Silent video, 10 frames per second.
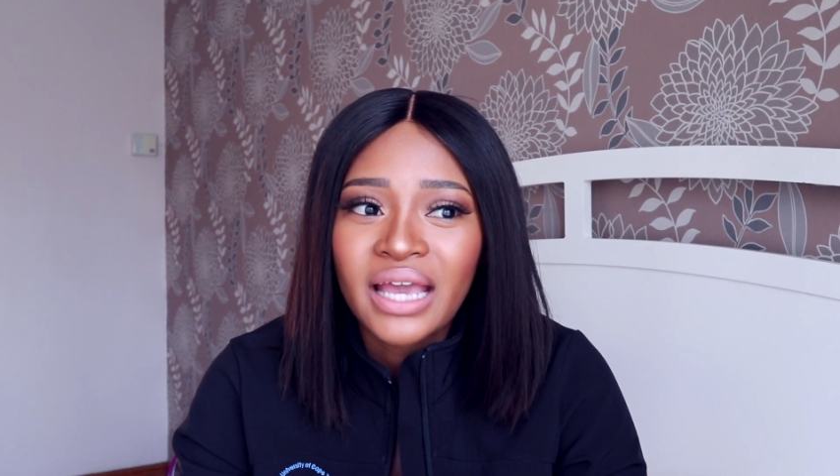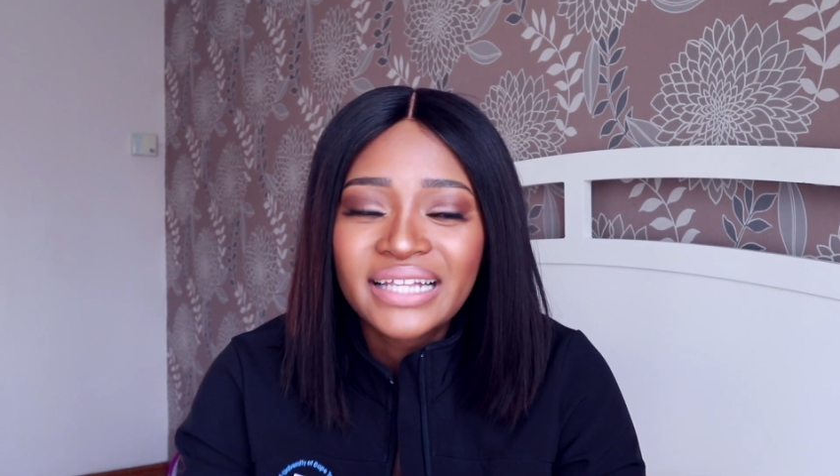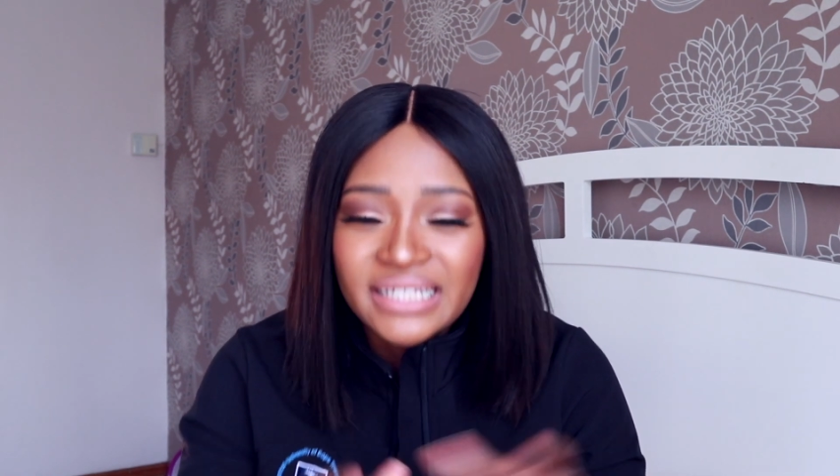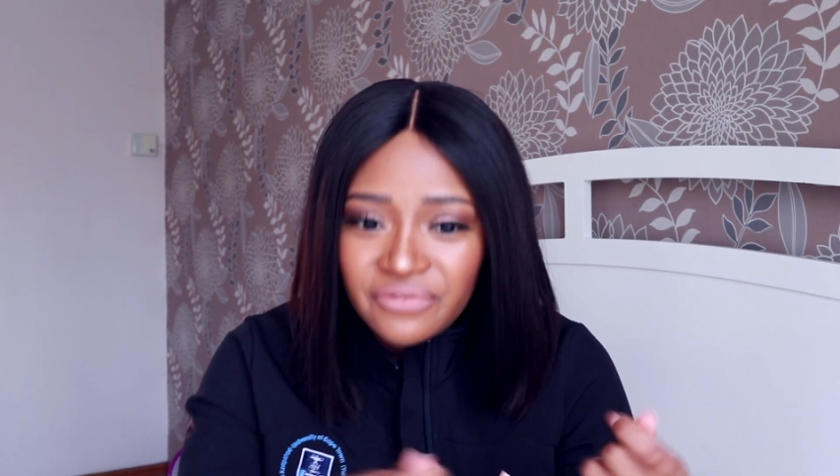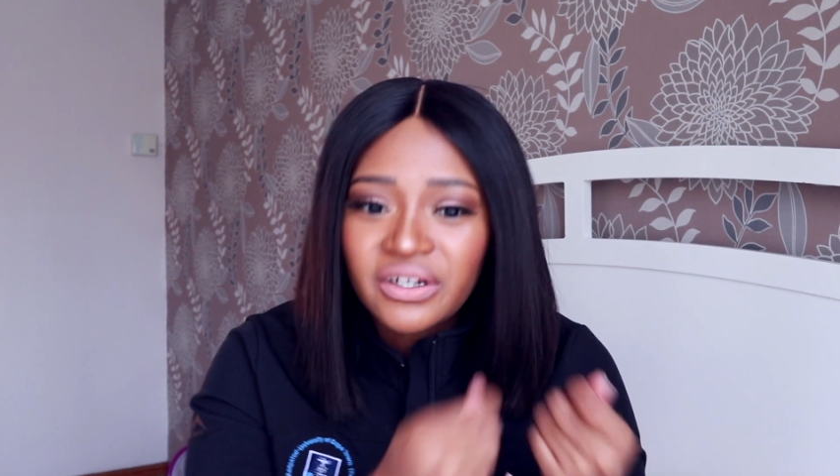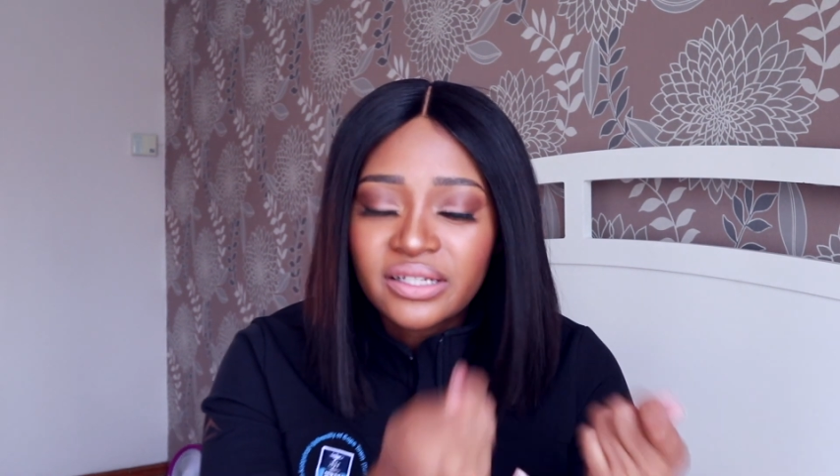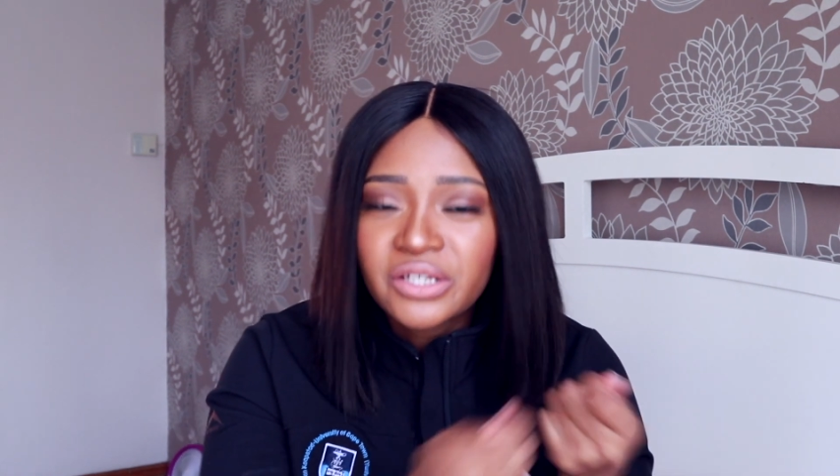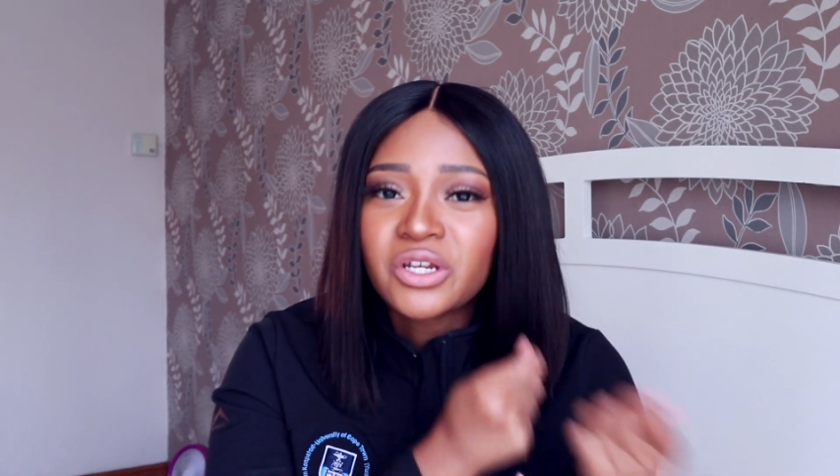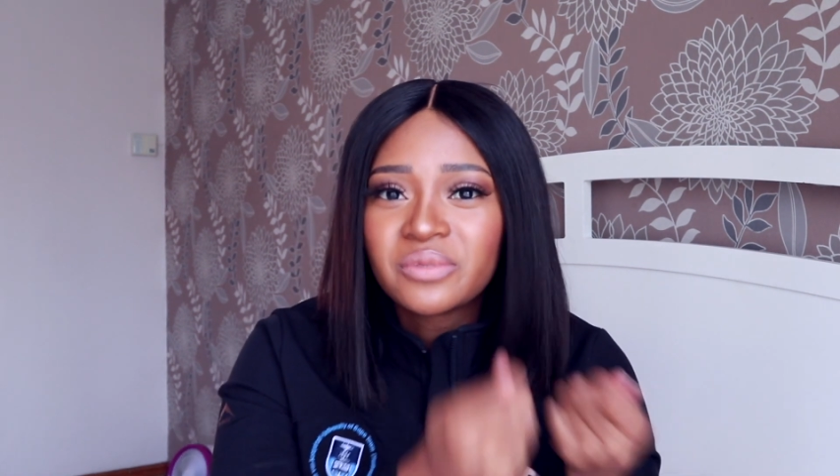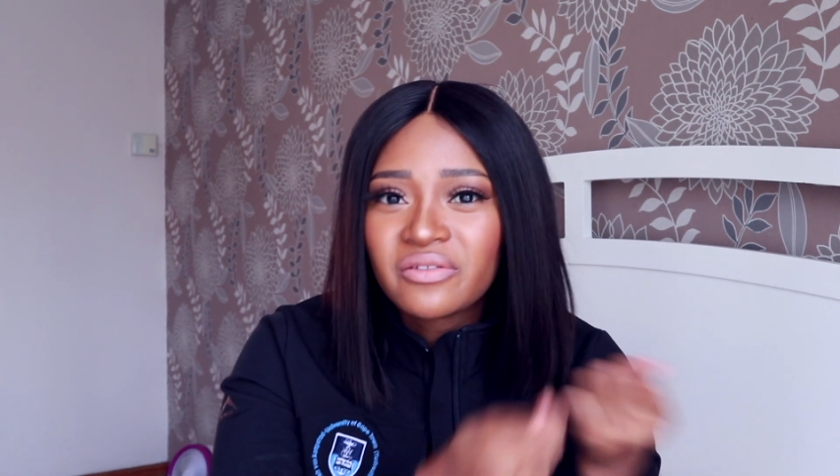it's difficult in
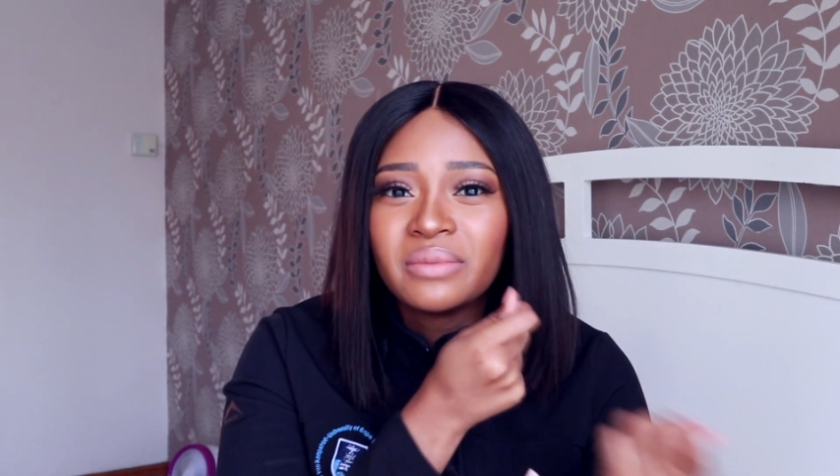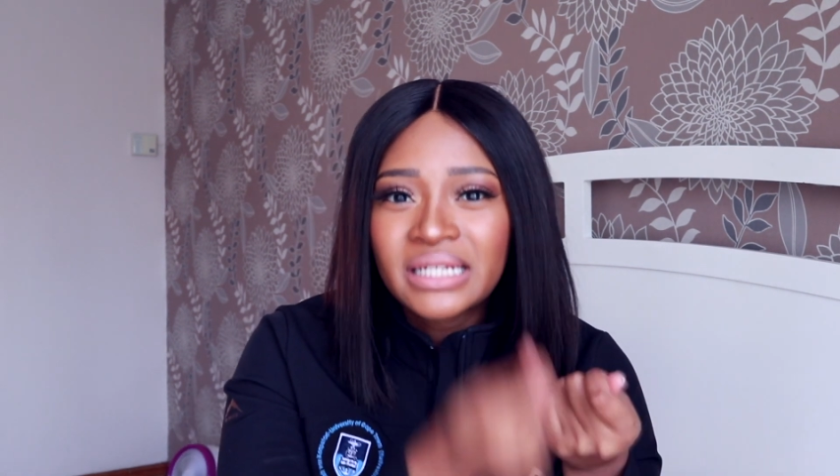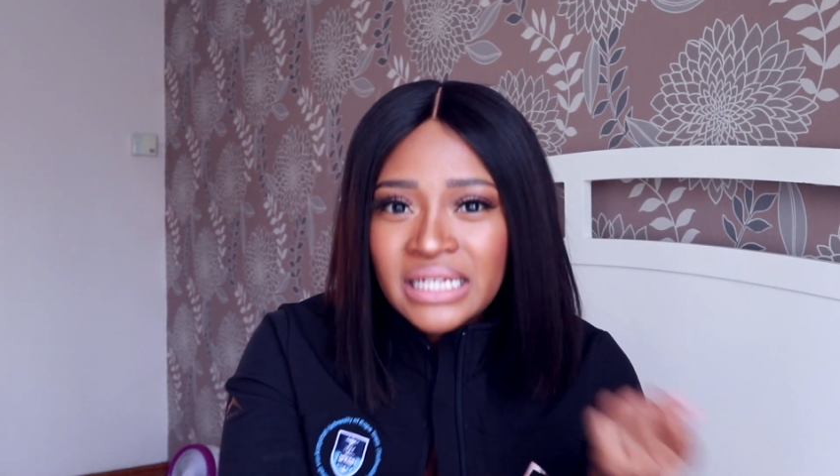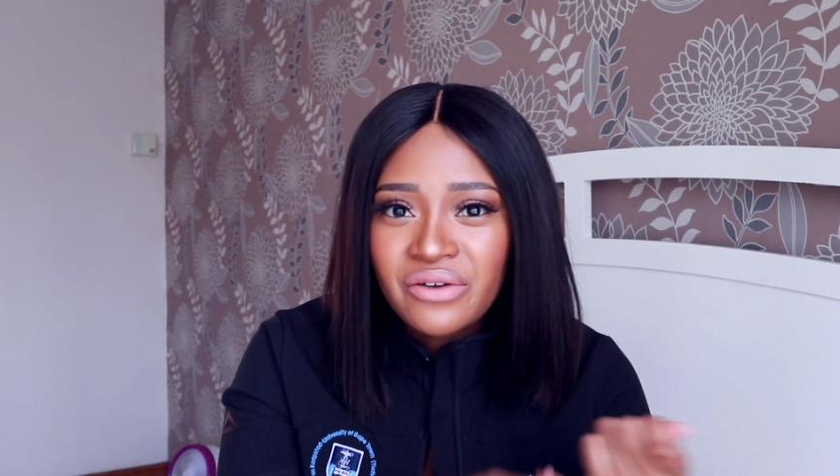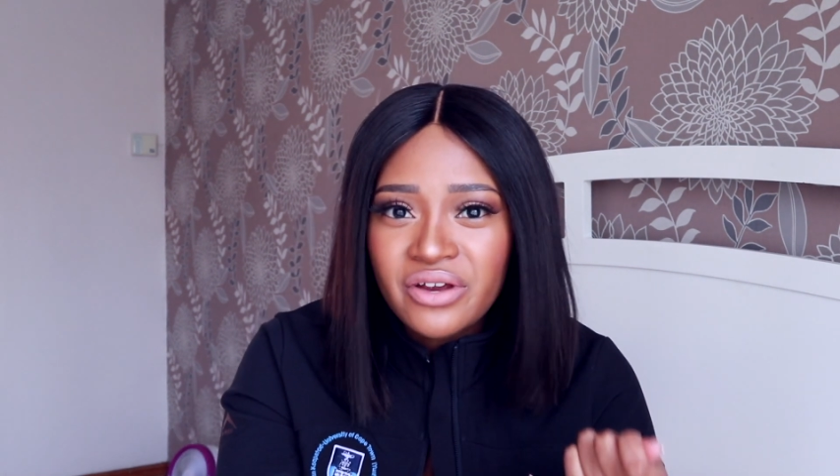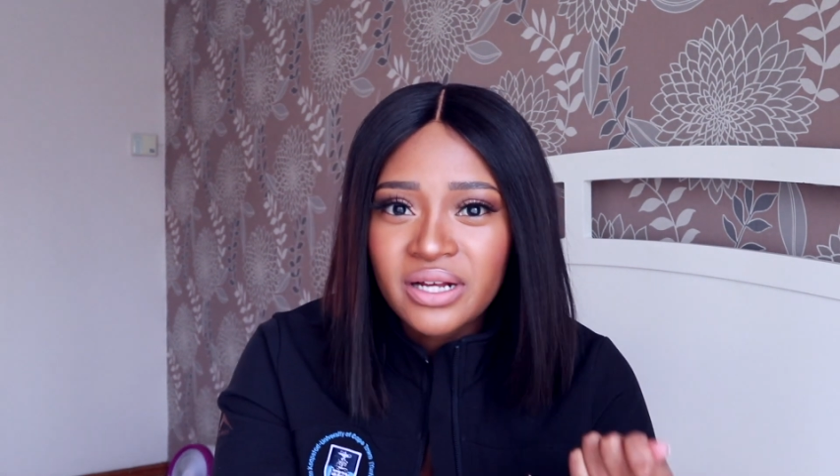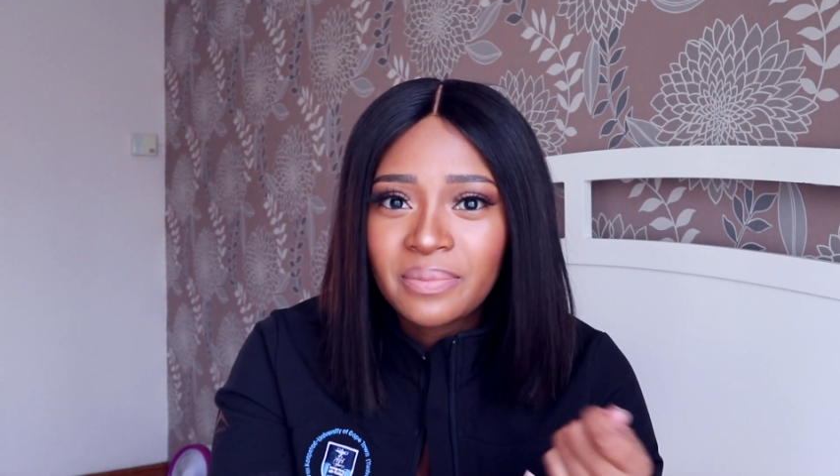terms of the material,